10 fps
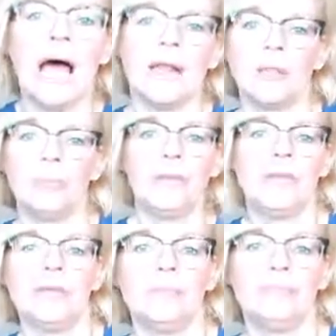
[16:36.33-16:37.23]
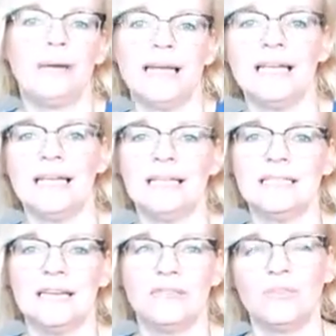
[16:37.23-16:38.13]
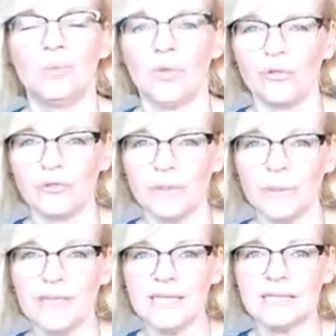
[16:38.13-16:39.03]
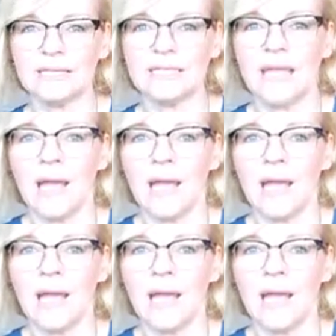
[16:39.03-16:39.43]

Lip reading: and I've been back in England now for, what, 3 weeks.